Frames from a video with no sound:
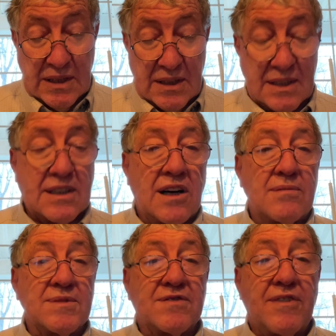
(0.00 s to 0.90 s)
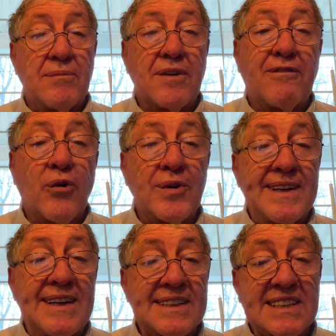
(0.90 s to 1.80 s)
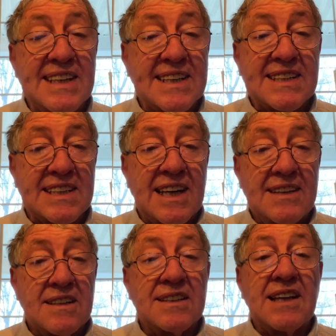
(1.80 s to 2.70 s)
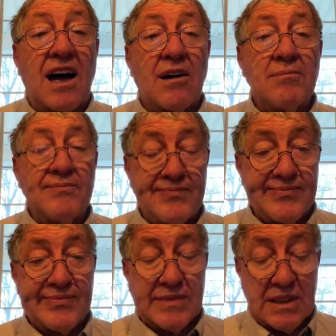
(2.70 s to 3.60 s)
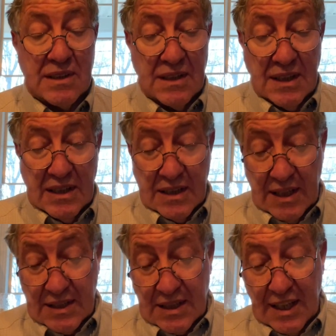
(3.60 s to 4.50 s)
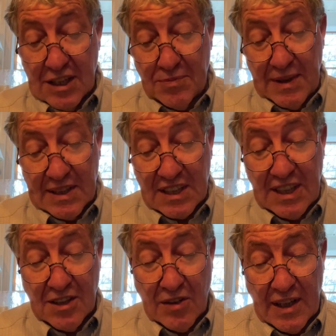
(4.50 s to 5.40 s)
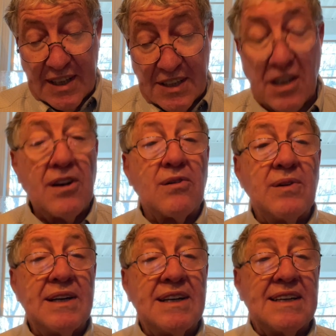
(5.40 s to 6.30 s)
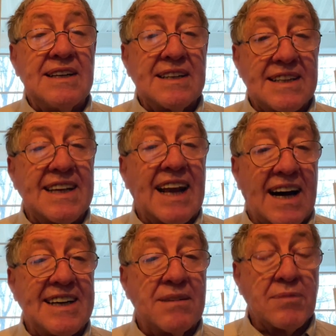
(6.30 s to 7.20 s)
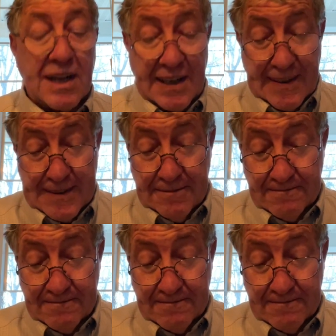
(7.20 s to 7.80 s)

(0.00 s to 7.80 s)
It comes from the 46th Psalm that says, Be still and know that I am God.